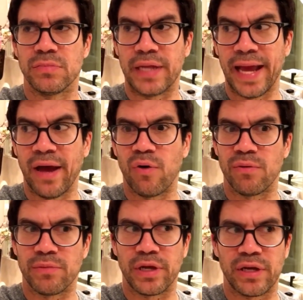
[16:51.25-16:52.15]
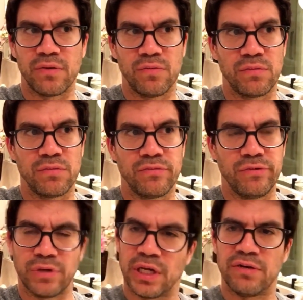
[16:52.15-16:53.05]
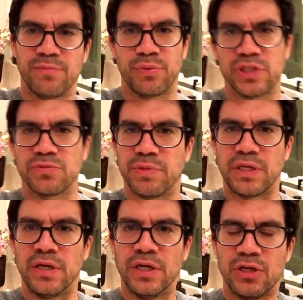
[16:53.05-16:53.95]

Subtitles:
Now I'm like, you kind of impressed me.